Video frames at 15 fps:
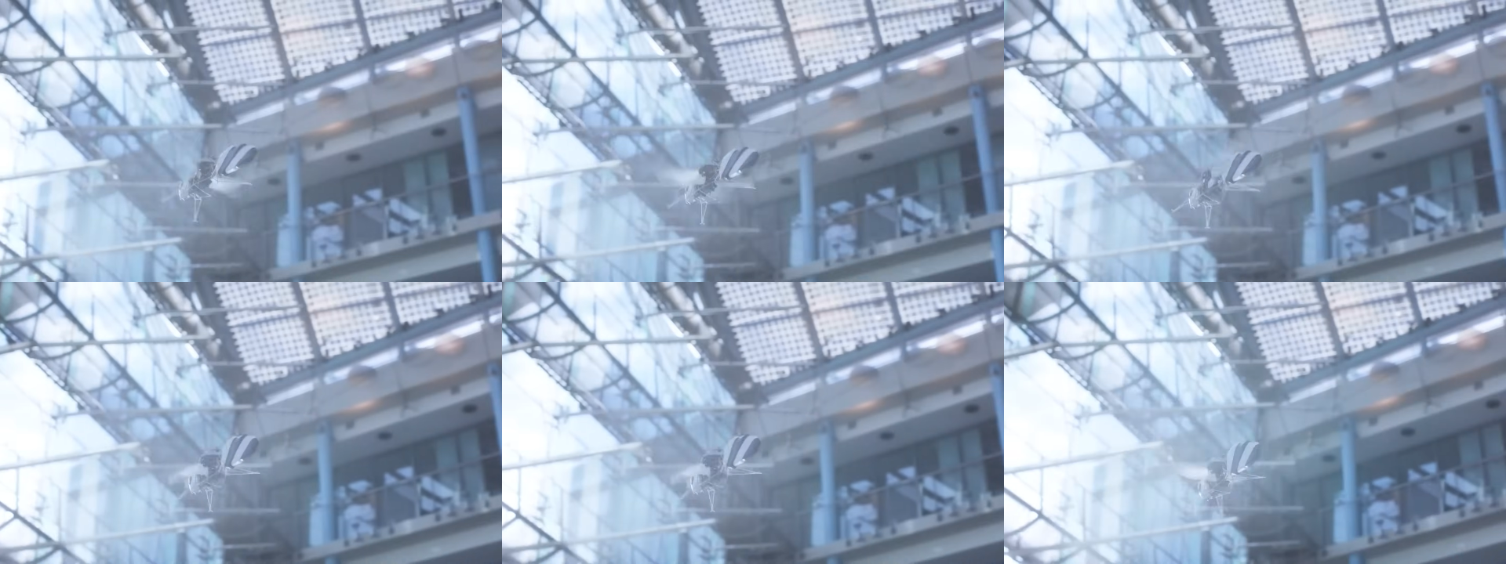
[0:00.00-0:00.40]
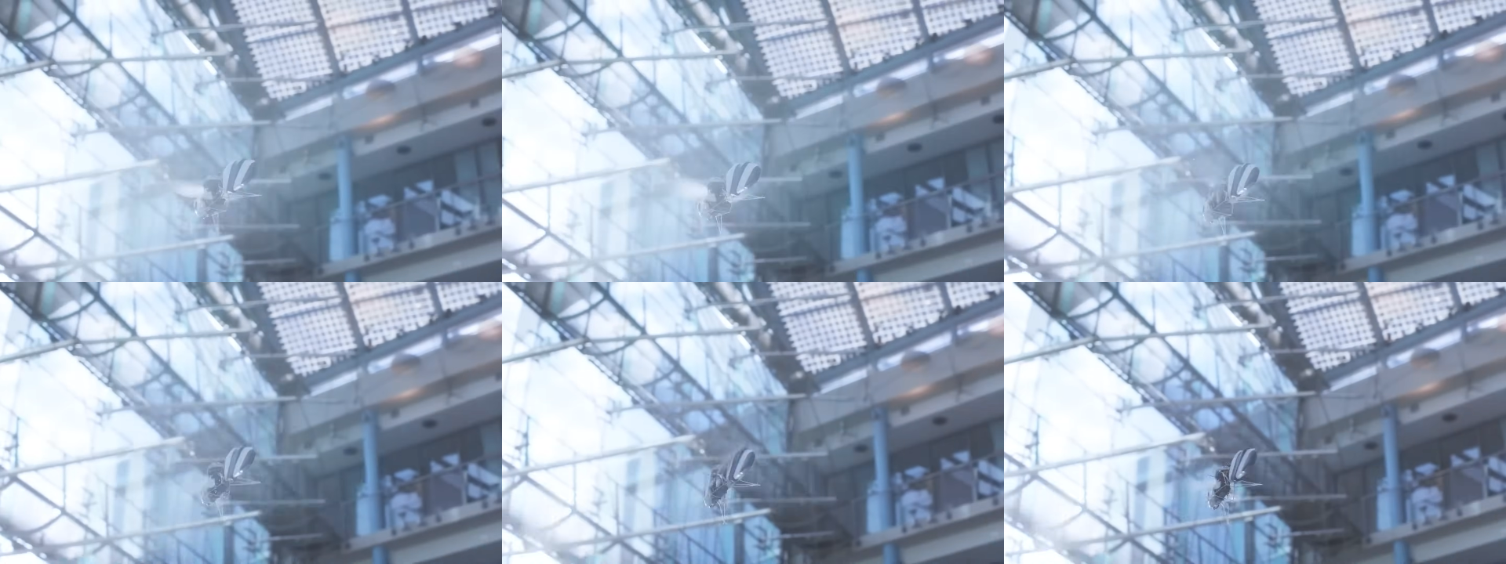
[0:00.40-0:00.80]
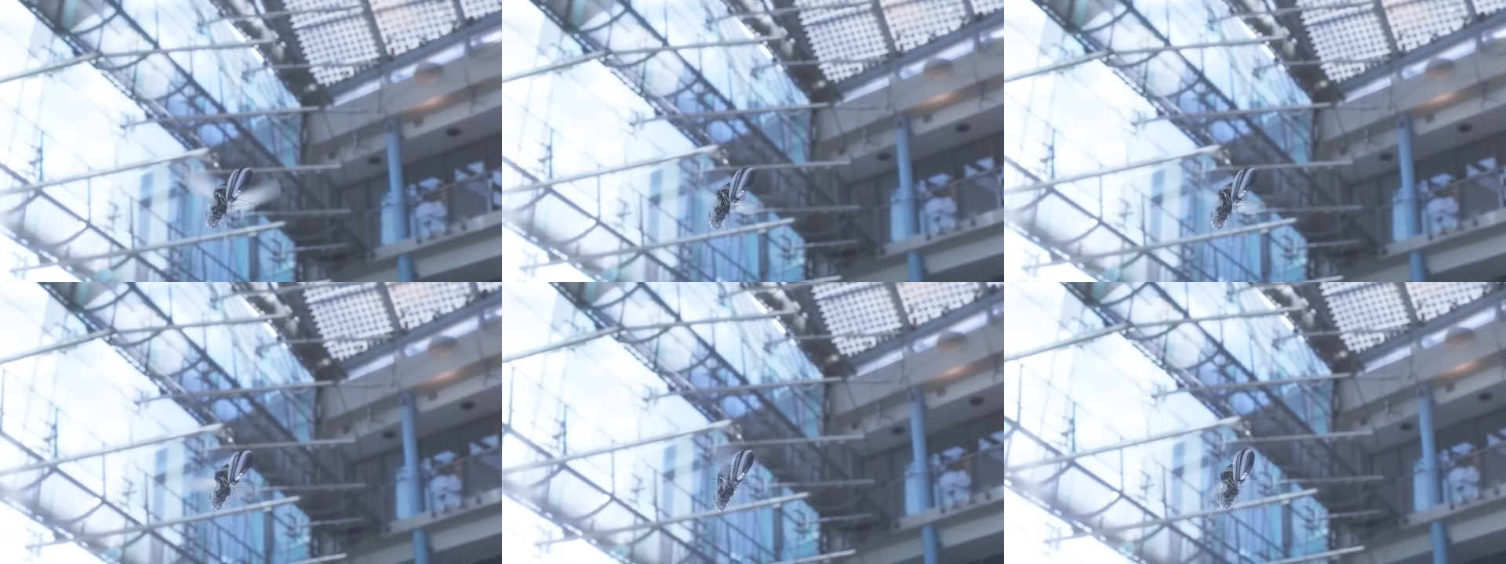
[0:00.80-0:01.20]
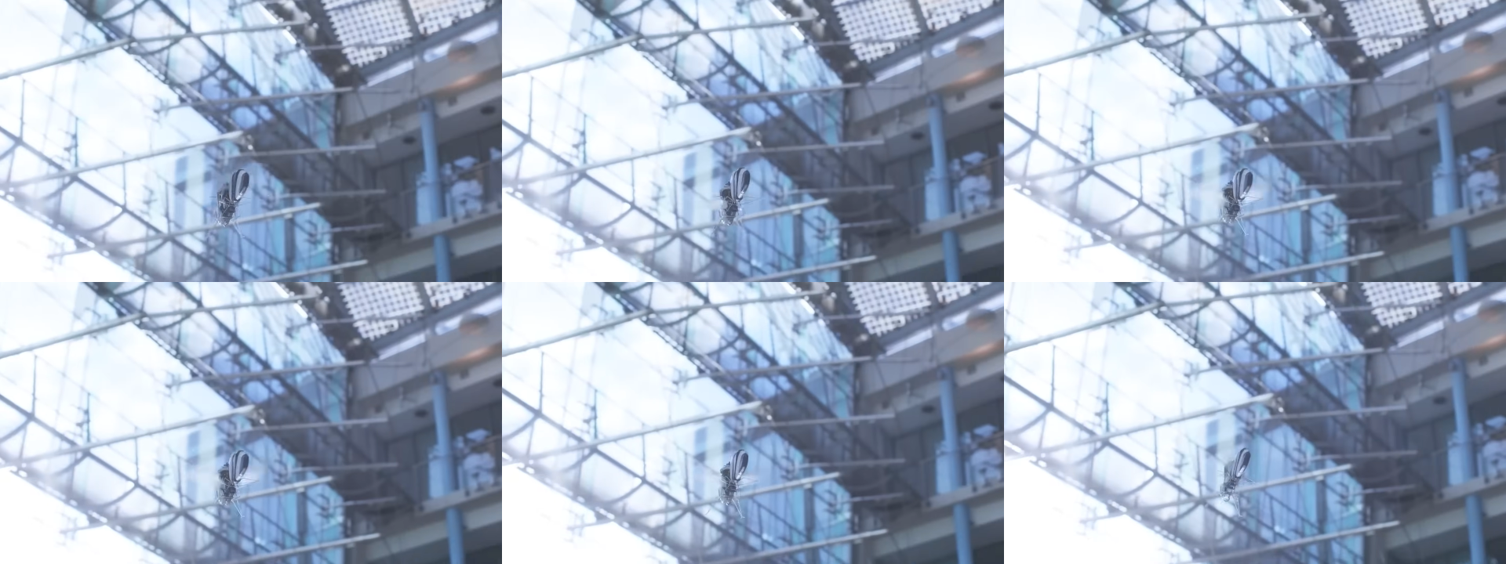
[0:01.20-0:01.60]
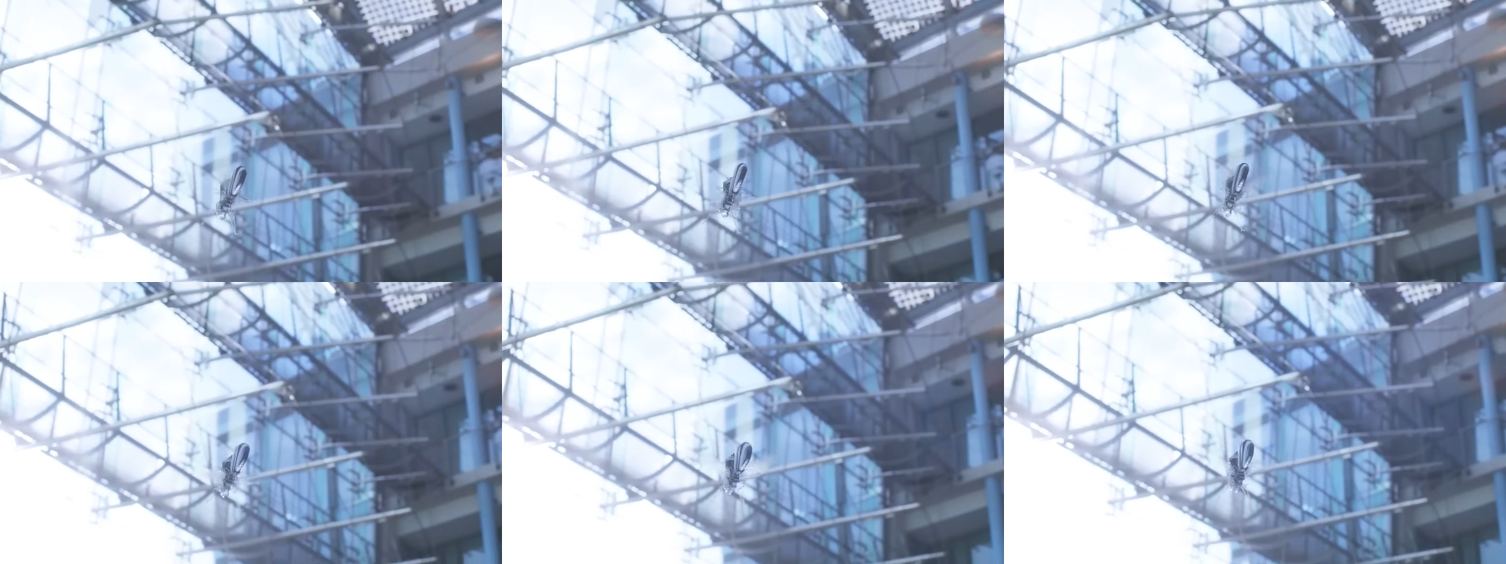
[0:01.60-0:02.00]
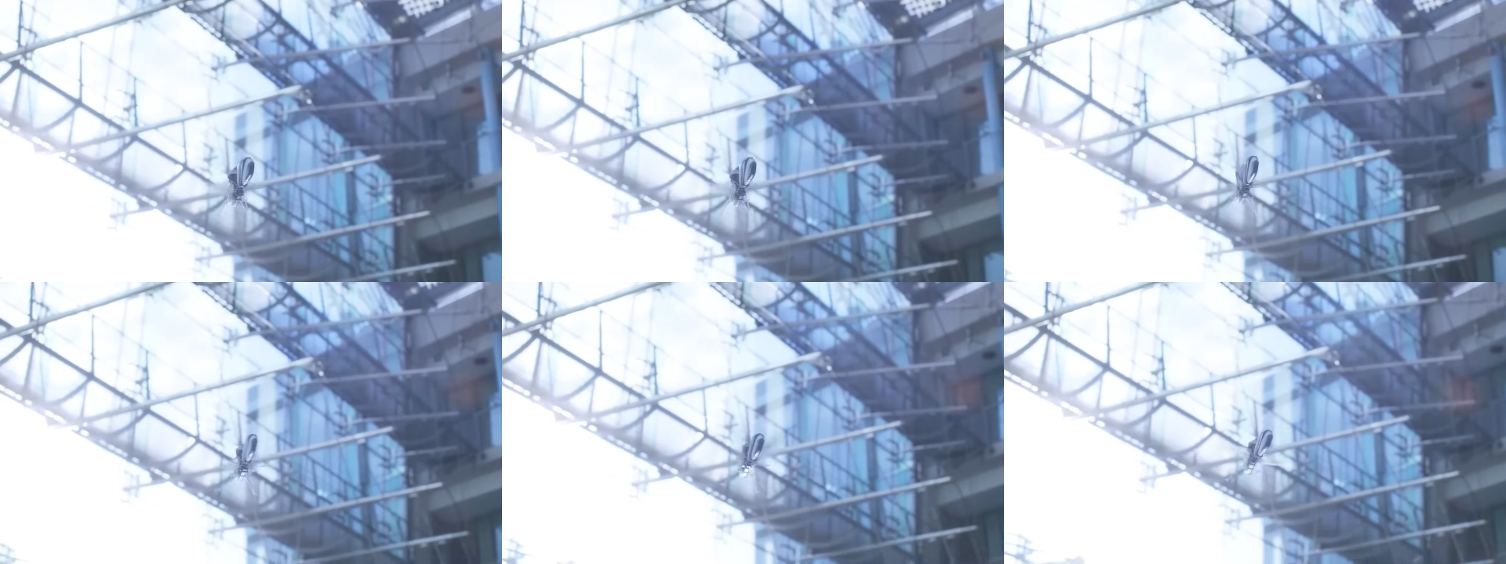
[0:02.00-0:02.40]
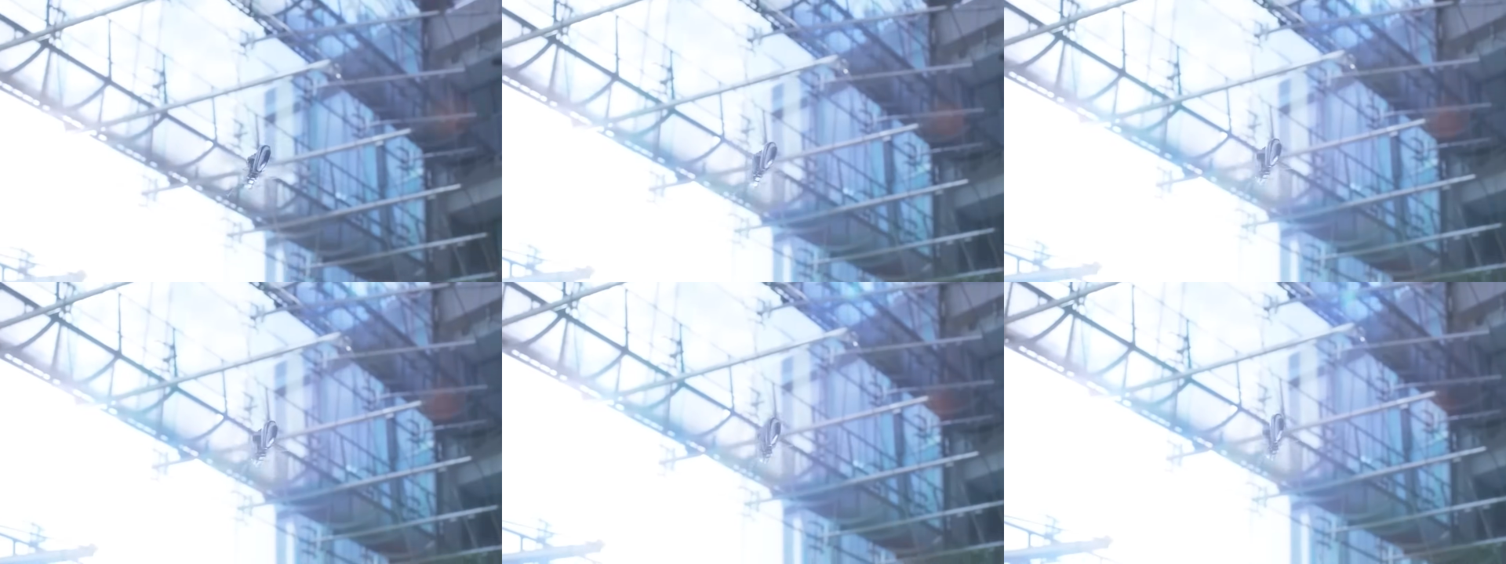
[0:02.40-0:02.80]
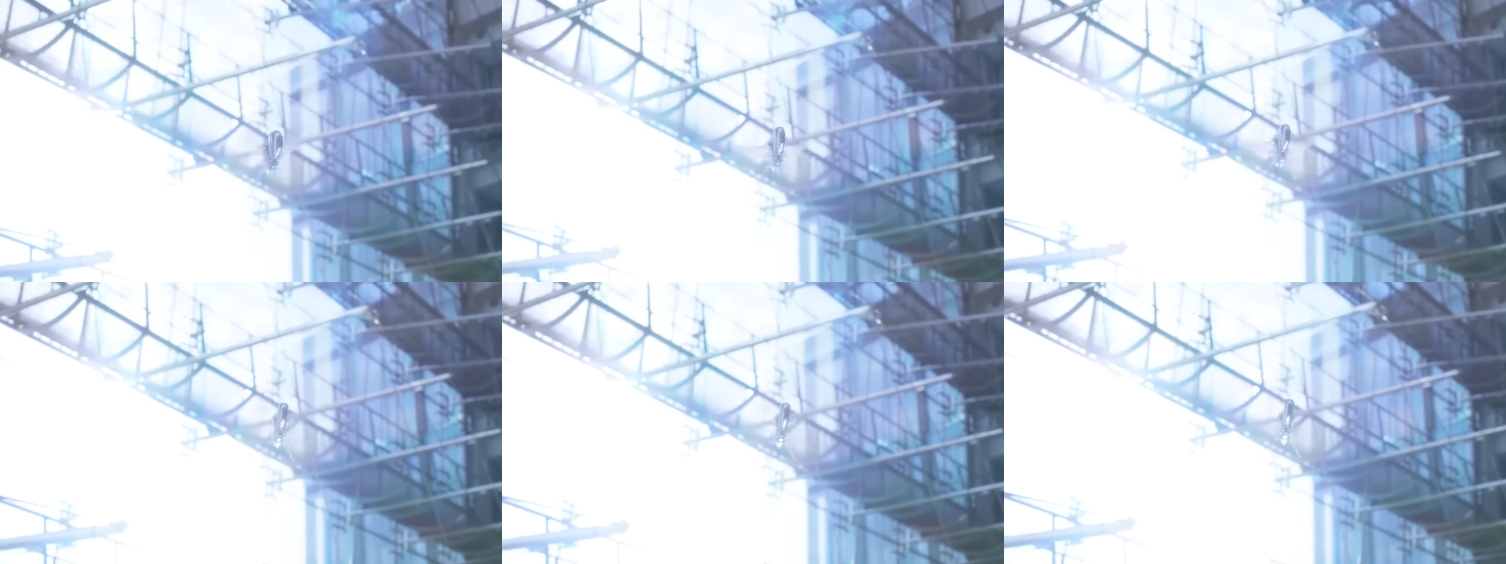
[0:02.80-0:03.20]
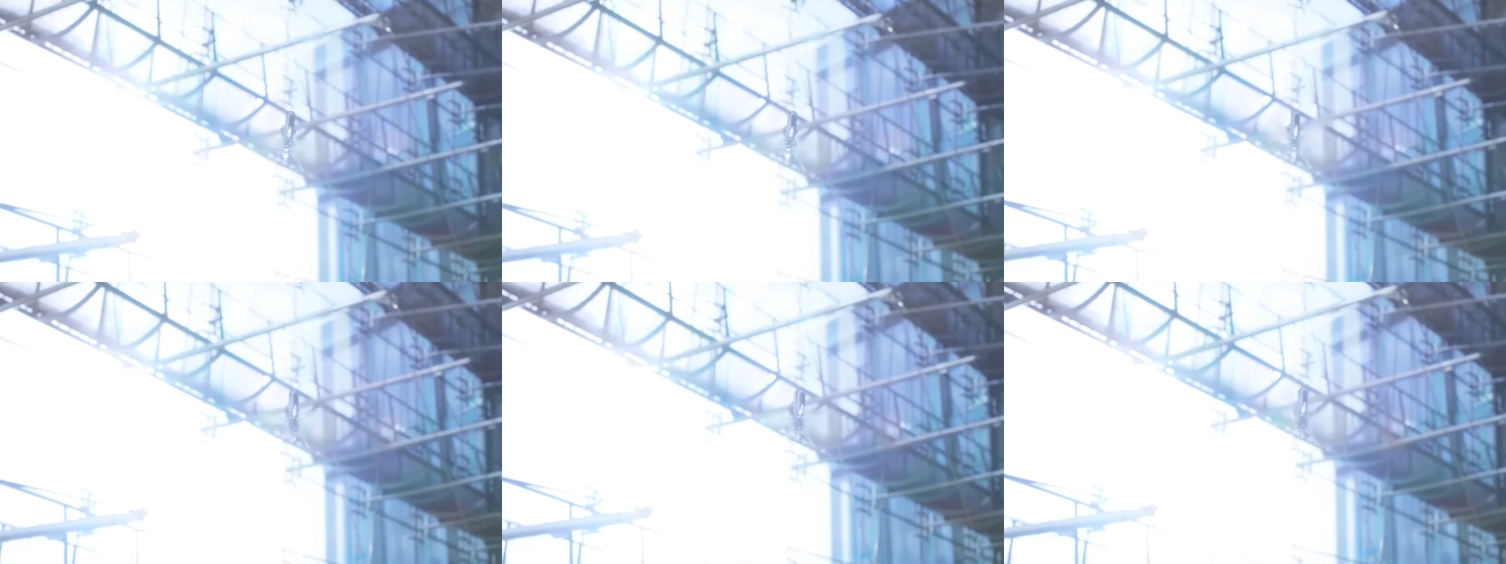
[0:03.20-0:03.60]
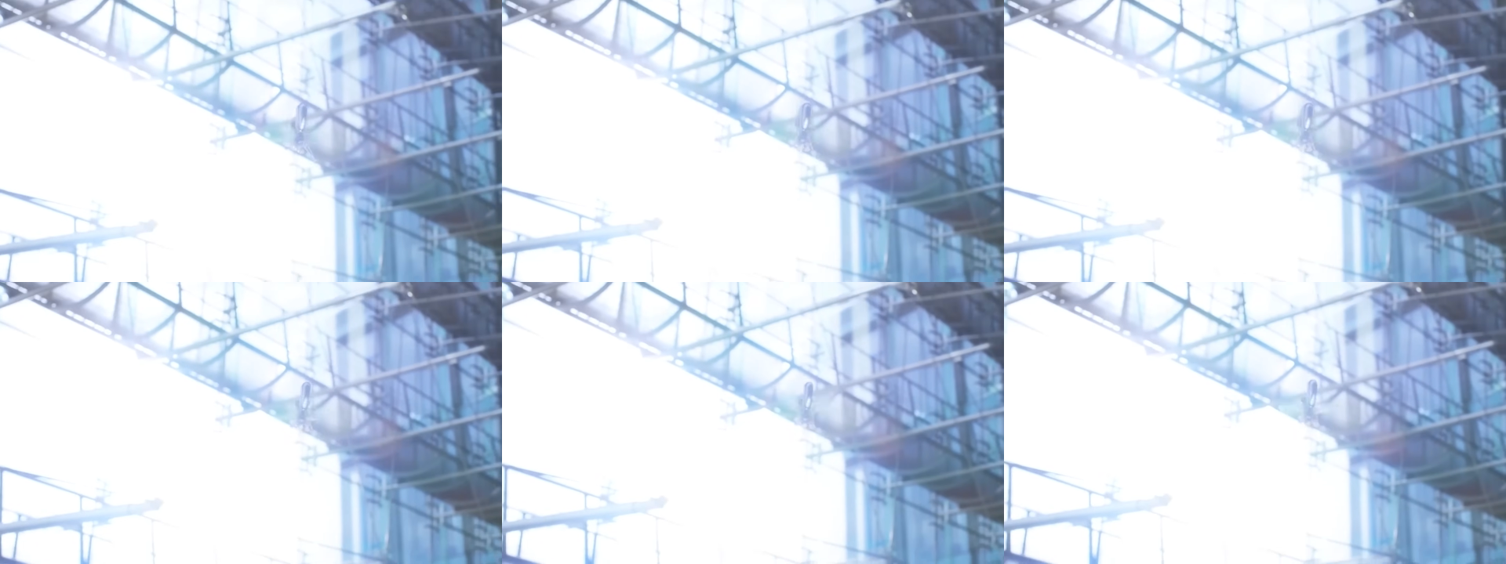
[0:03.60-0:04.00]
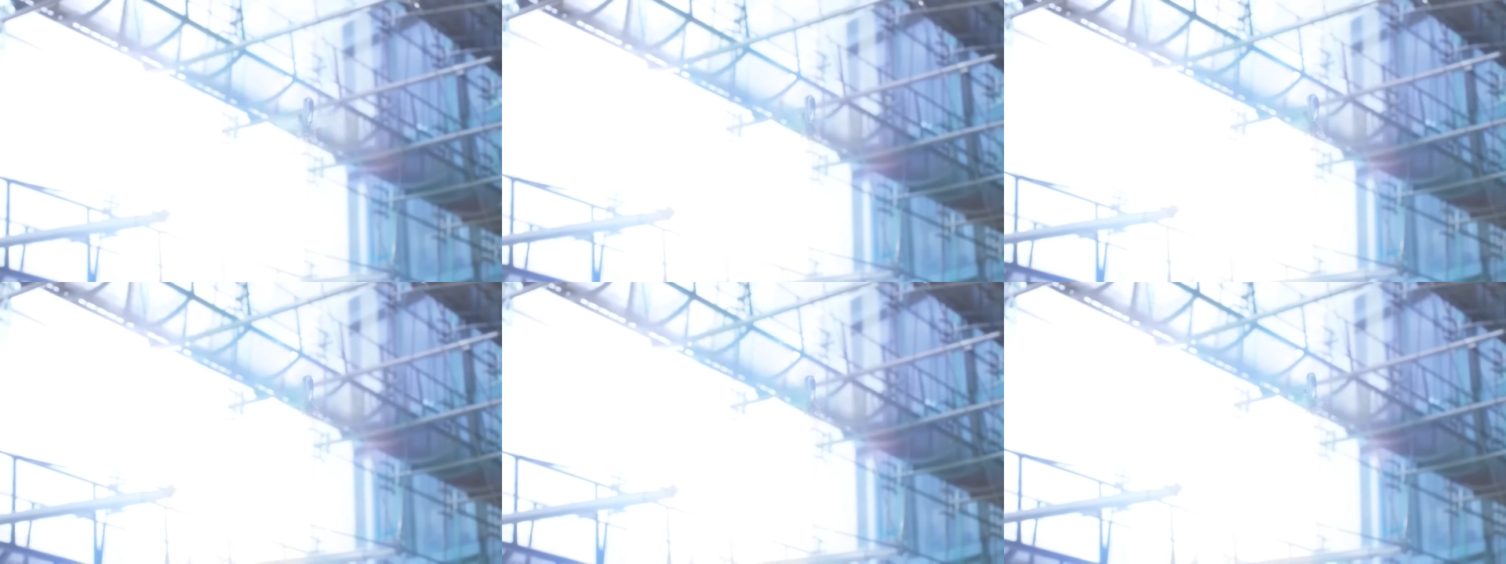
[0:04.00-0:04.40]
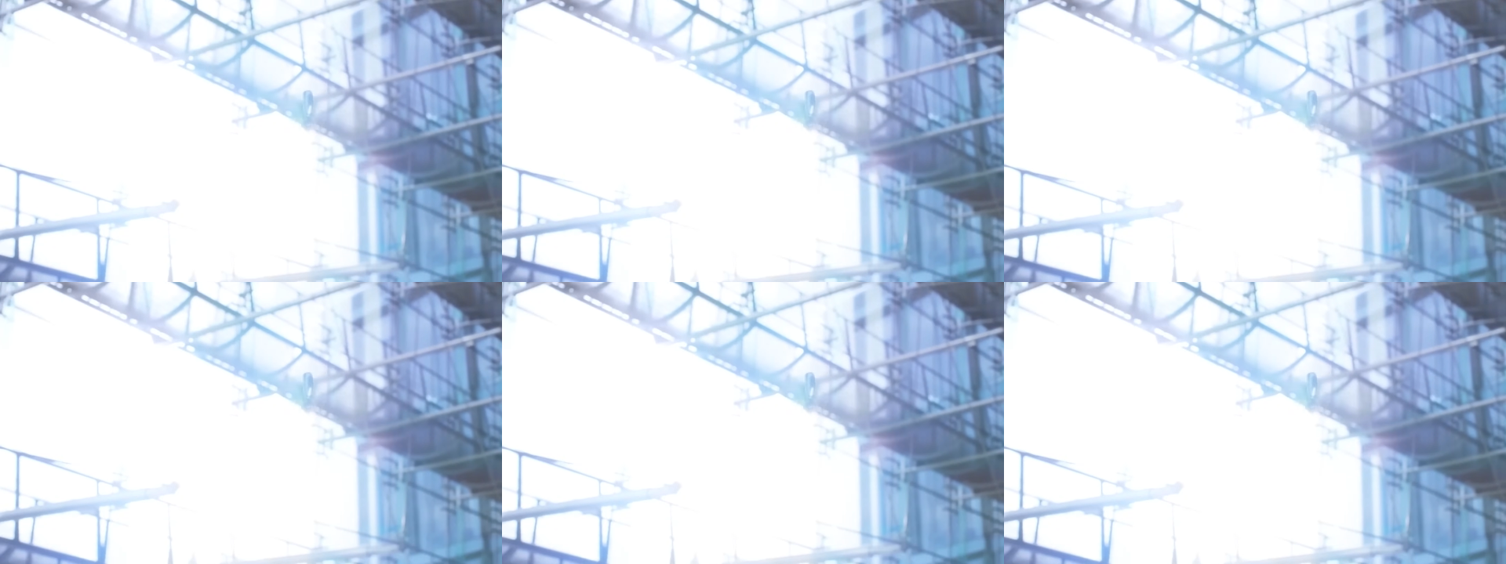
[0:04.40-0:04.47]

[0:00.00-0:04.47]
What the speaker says: No face is visible, so there are no lips to read.